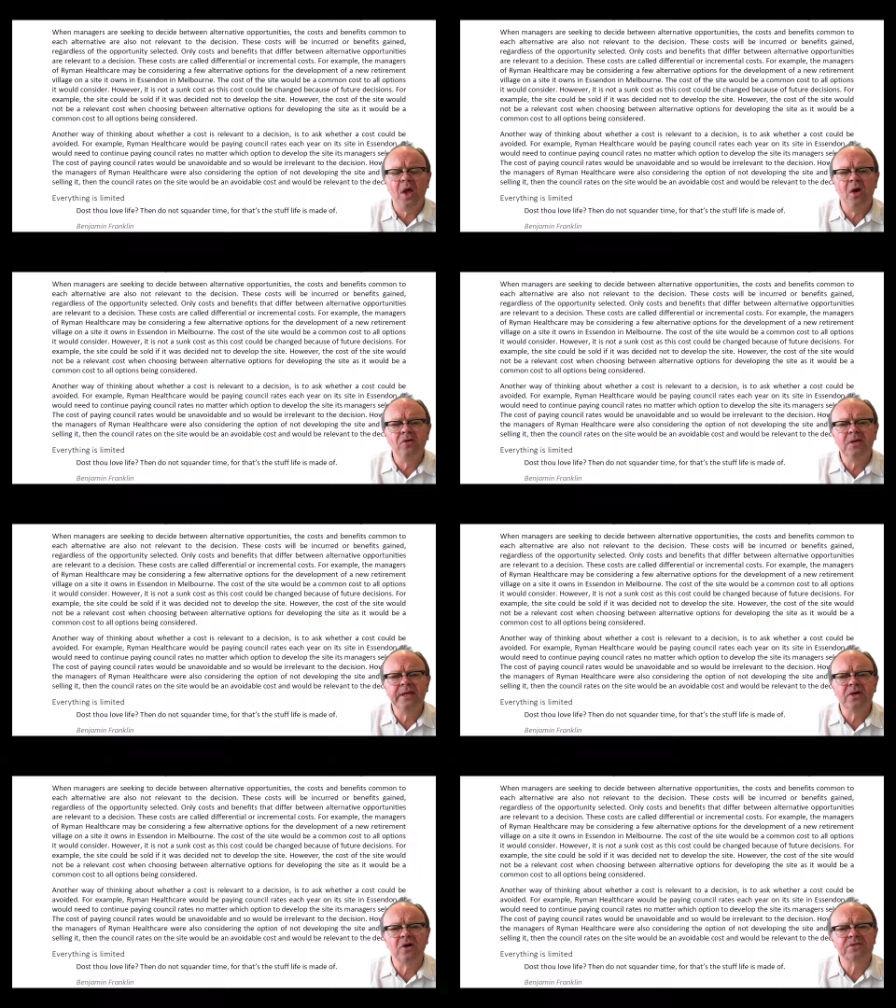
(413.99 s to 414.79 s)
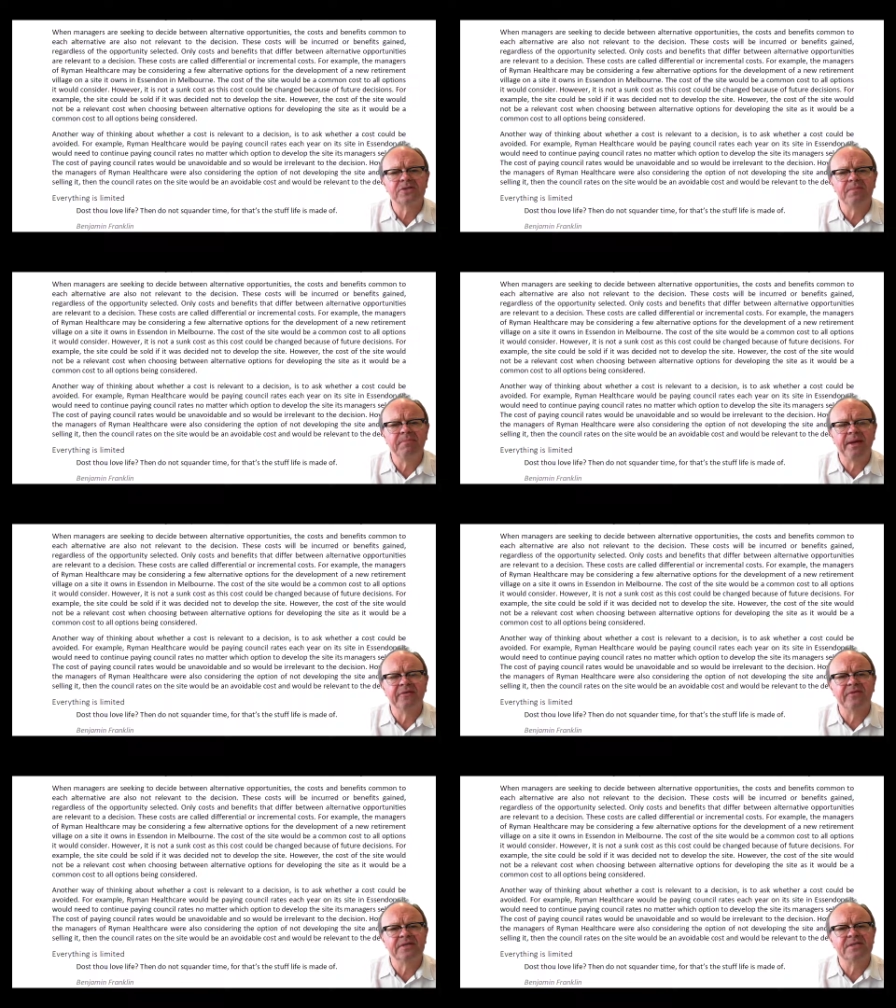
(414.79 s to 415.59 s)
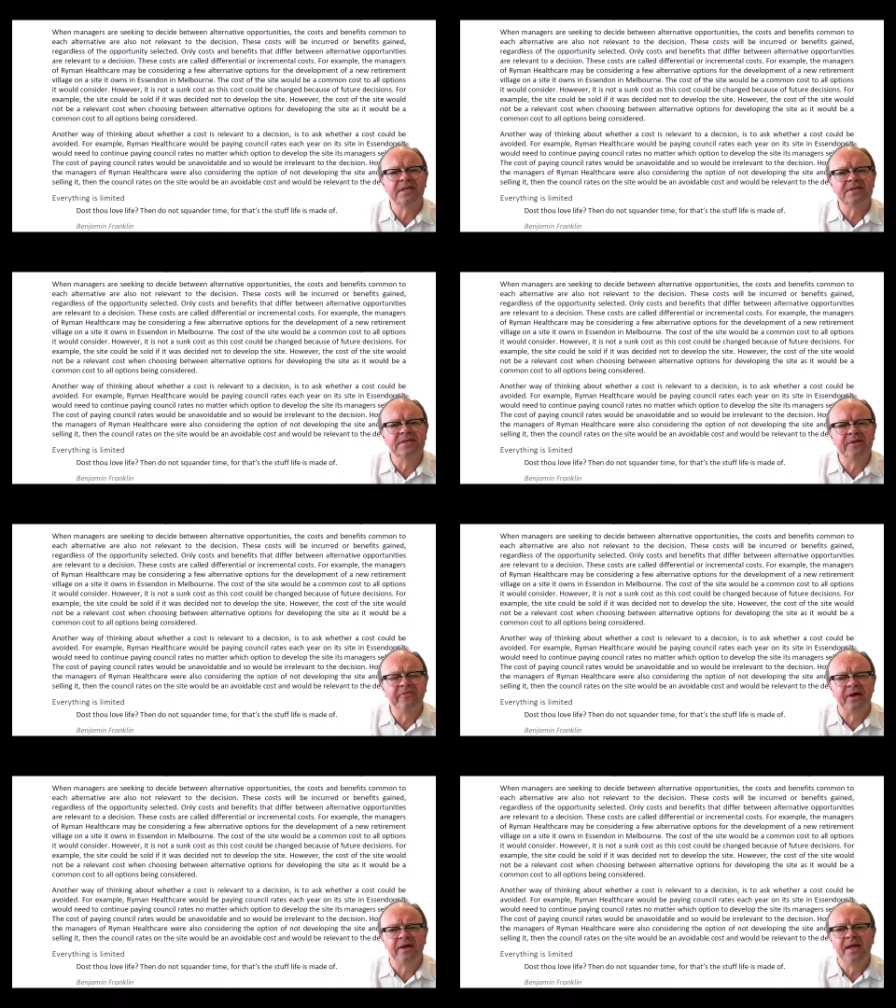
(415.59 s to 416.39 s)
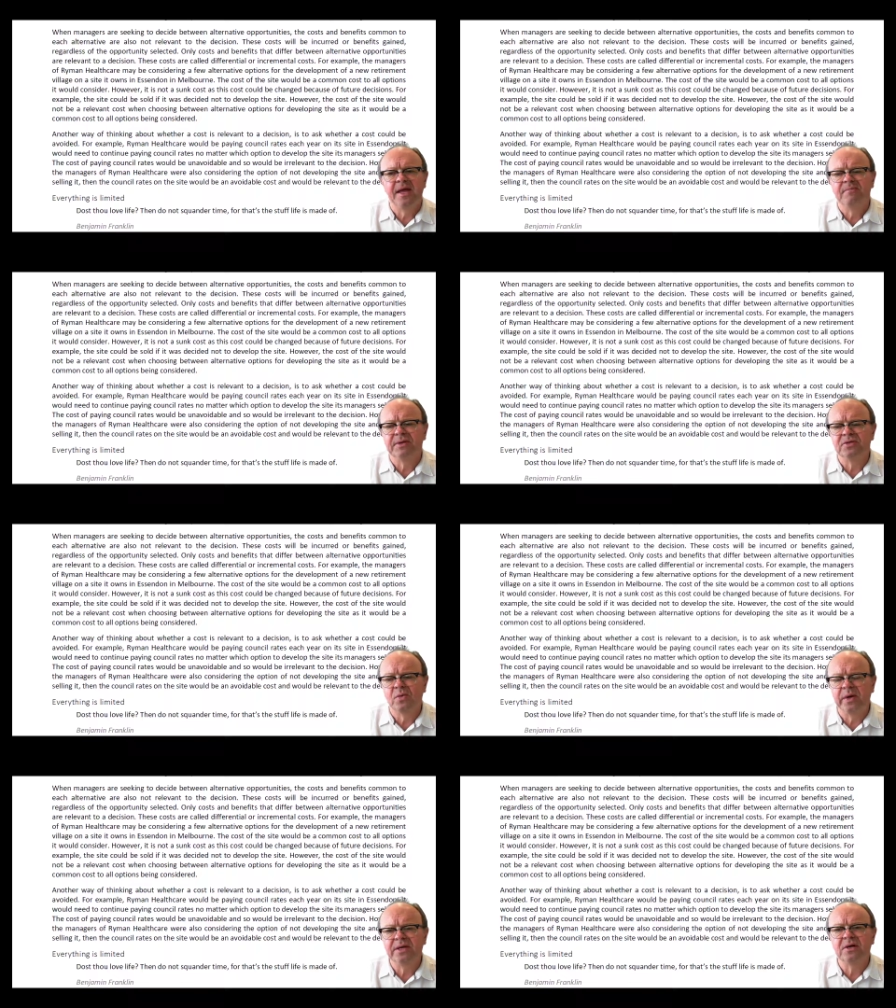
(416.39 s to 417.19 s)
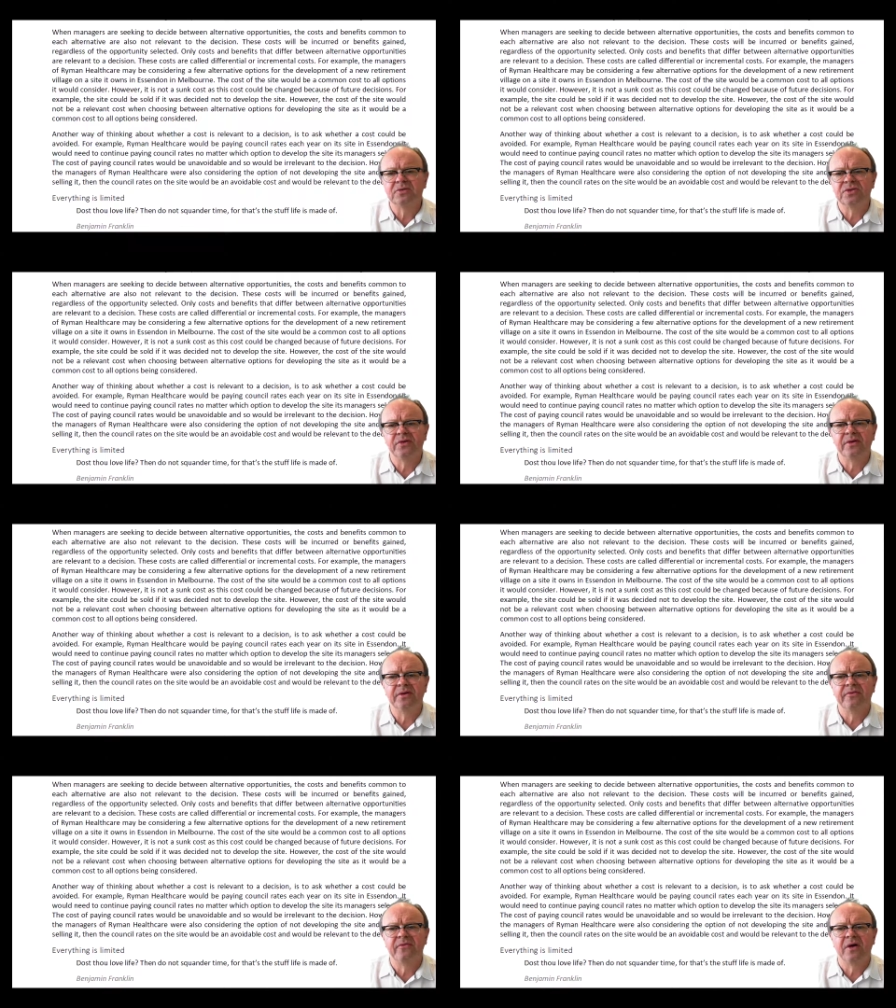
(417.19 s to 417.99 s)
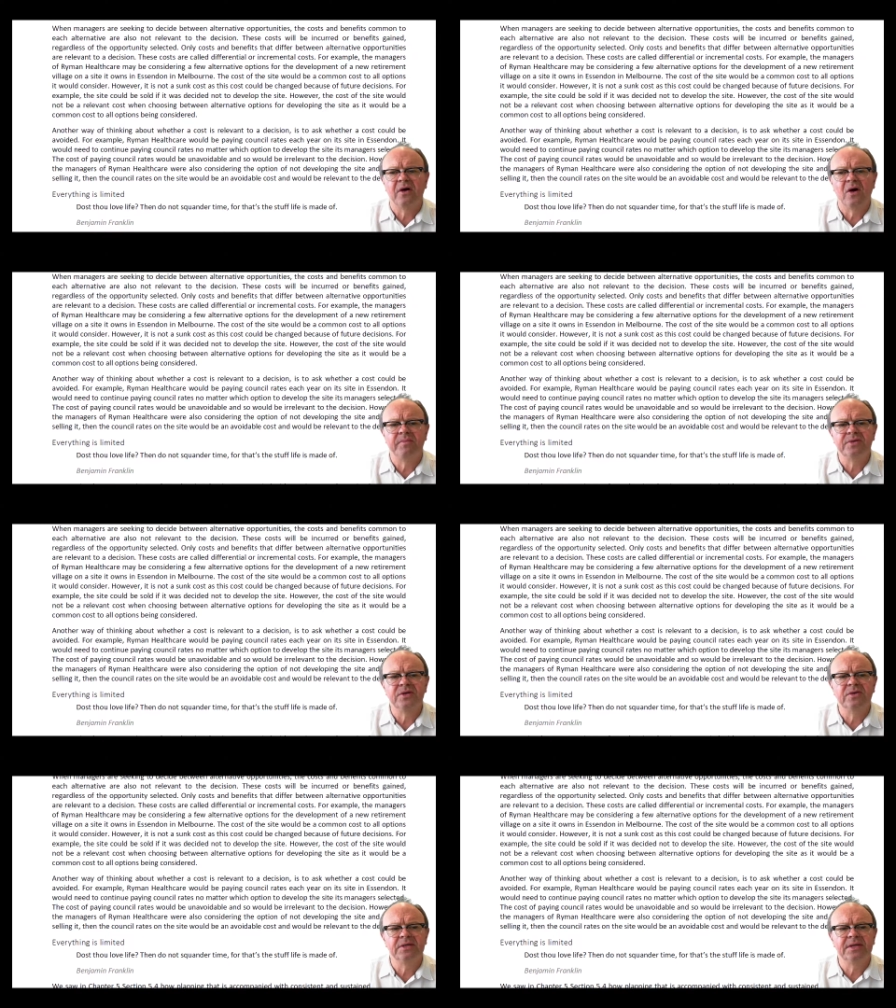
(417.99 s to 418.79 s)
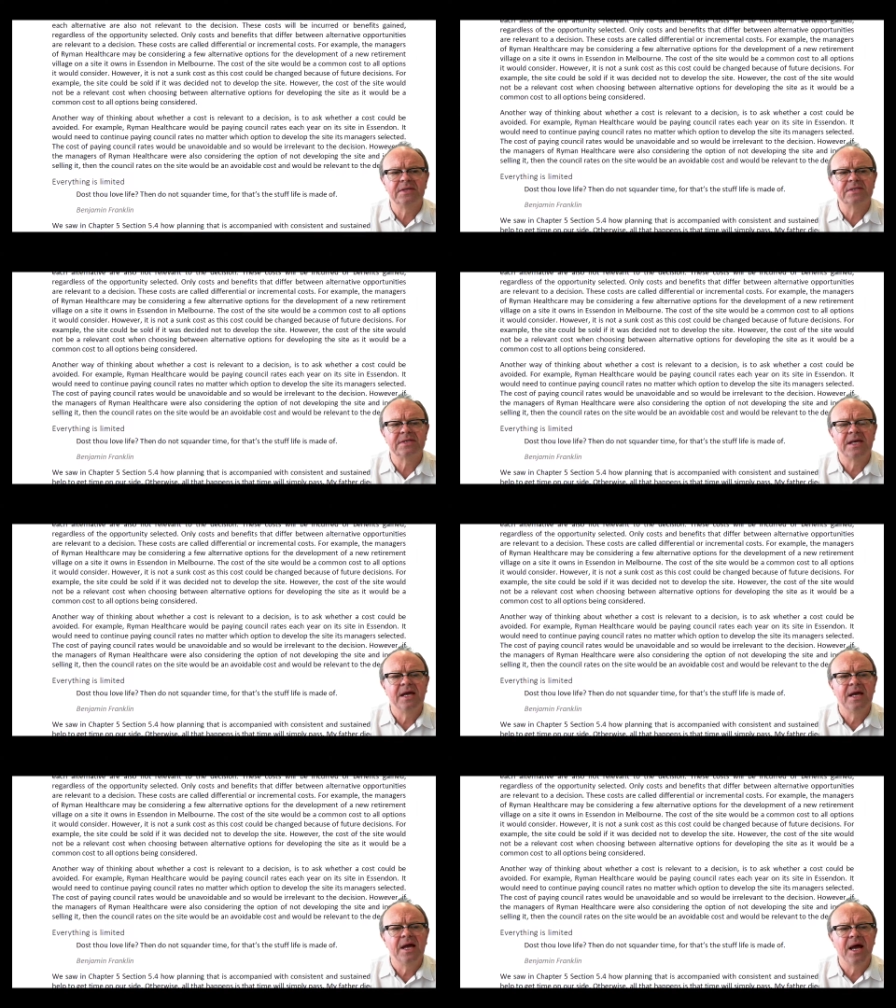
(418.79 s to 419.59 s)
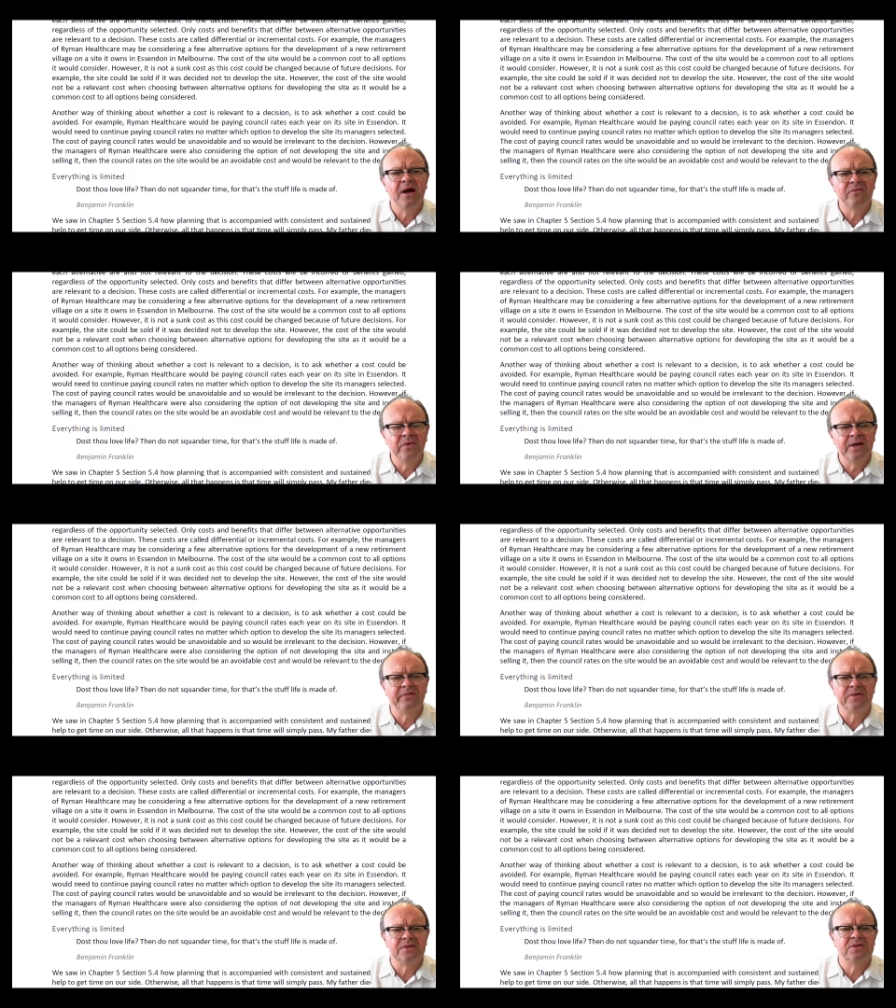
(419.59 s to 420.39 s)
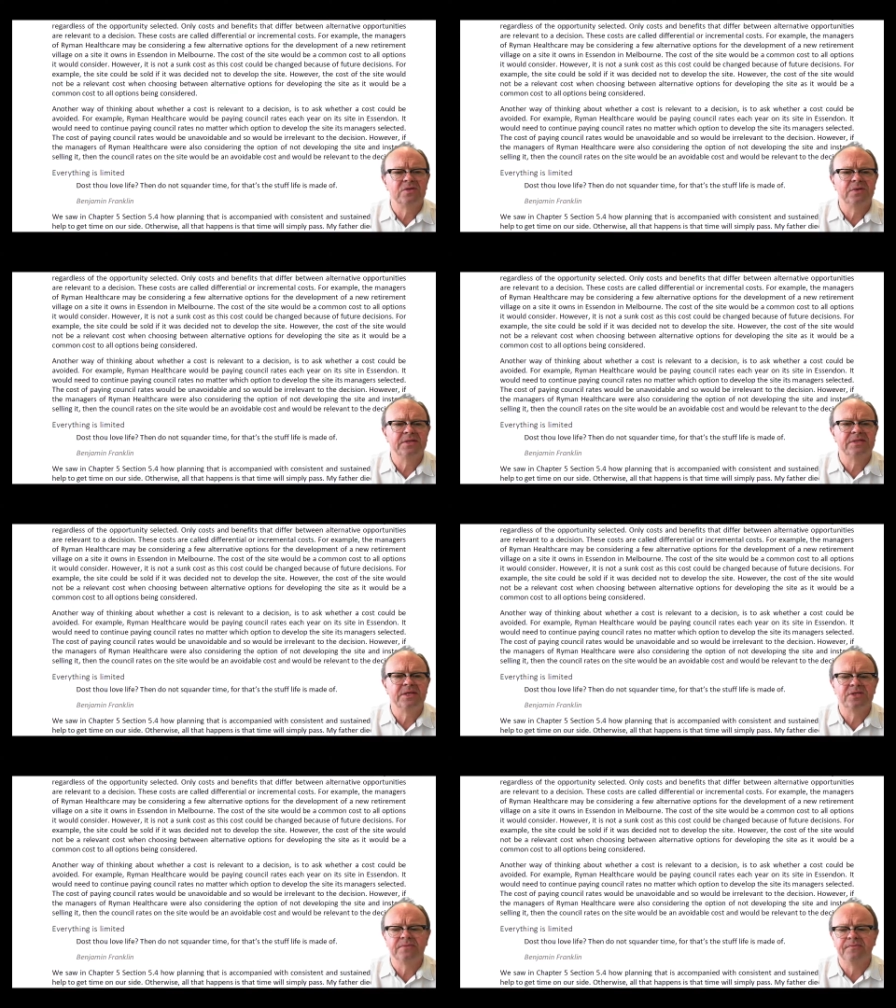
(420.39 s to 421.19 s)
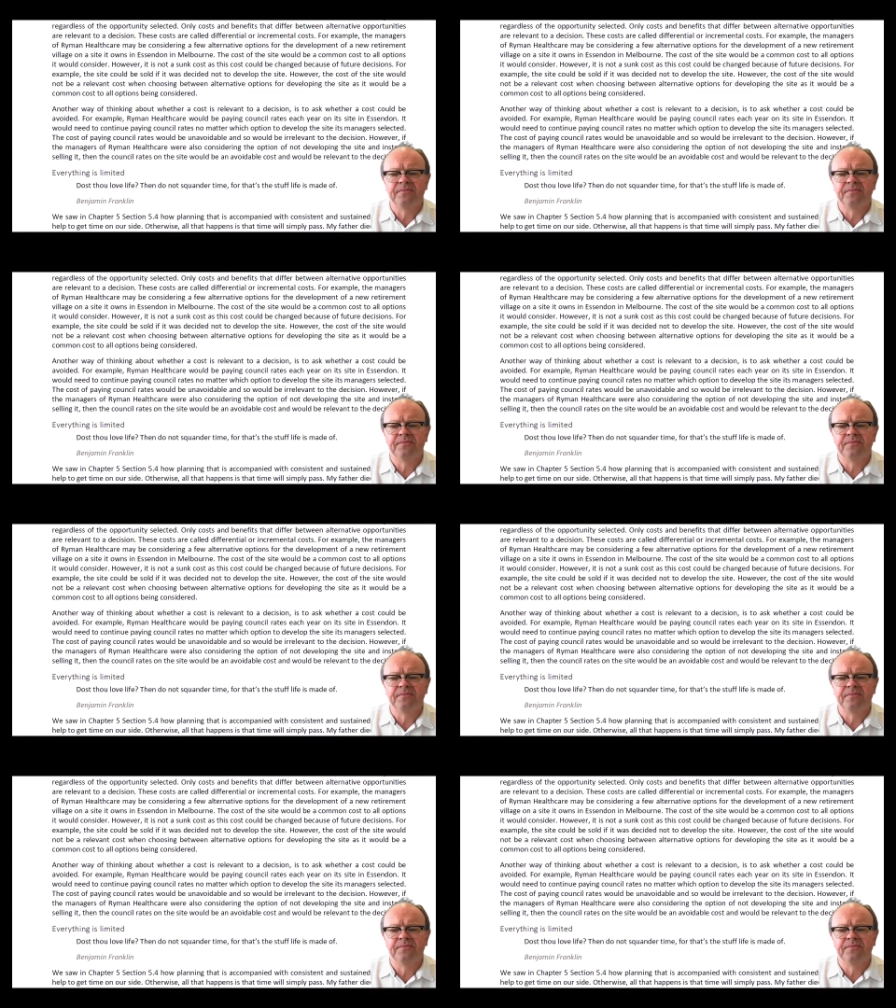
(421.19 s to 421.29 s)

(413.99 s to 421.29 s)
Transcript: Only costs and benefits that differ between alternative opportunities are relevant to a decision.